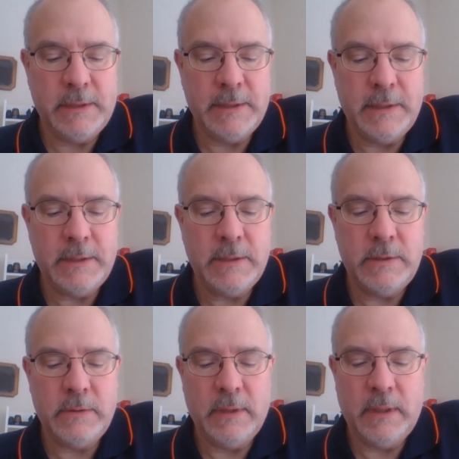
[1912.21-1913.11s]

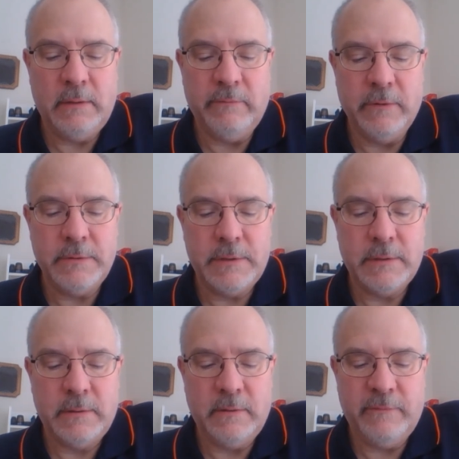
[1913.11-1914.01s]
Citizens United versus
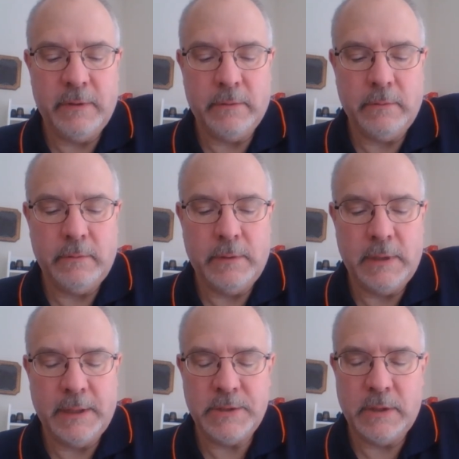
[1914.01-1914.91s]
the Federal
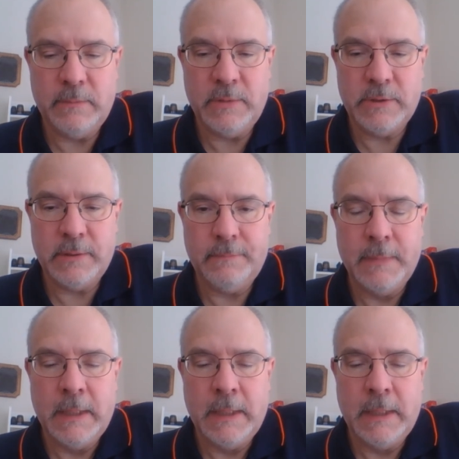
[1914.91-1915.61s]
Election Commission.